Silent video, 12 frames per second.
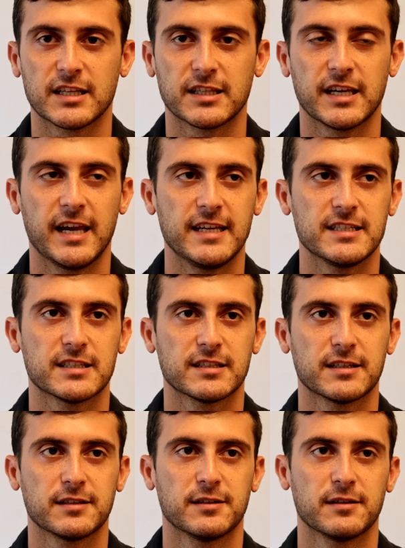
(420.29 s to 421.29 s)
not the
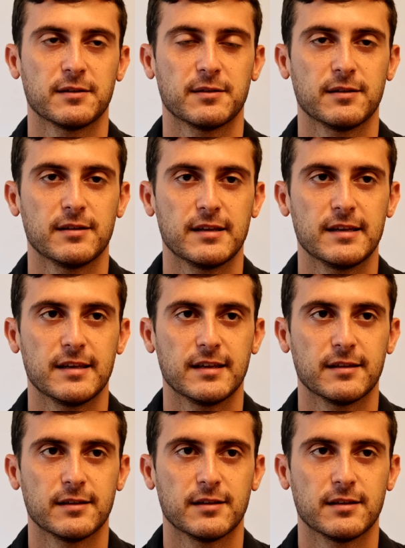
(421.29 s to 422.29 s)
case.
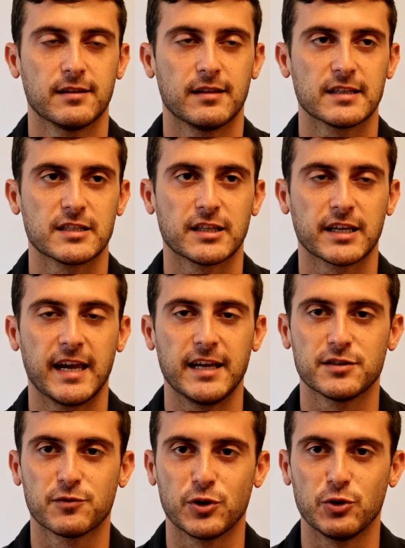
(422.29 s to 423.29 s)
That's not the
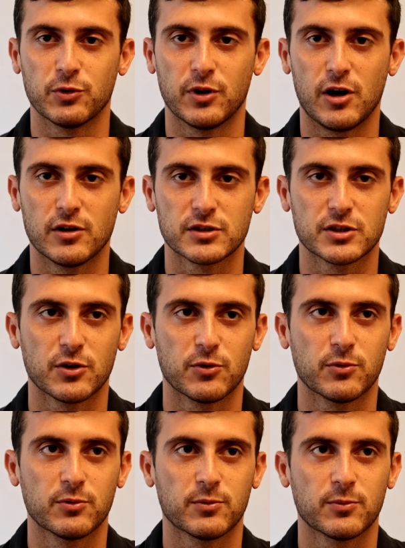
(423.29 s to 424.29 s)
case for you at all,
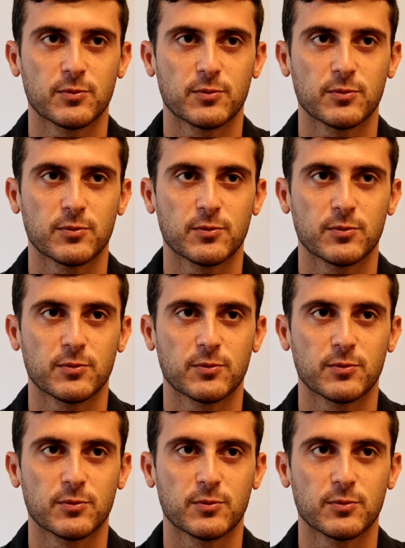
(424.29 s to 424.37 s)
so